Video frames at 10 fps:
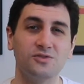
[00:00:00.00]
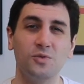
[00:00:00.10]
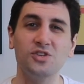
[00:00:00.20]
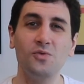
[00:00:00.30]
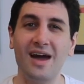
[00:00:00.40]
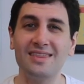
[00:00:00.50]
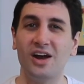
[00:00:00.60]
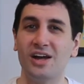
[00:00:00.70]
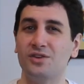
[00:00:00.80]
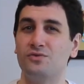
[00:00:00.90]
What's a way that
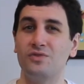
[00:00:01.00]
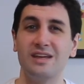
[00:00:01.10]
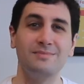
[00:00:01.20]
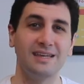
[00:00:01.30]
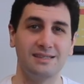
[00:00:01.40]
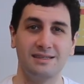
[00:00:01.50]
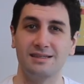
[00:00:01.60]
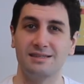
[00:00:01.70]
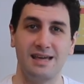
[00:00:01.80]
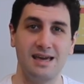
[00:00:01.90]
I can remix
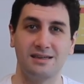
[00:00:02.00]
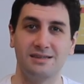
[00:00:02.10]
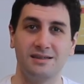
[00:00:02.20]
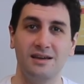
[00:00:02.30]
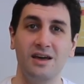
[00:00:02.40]
this text?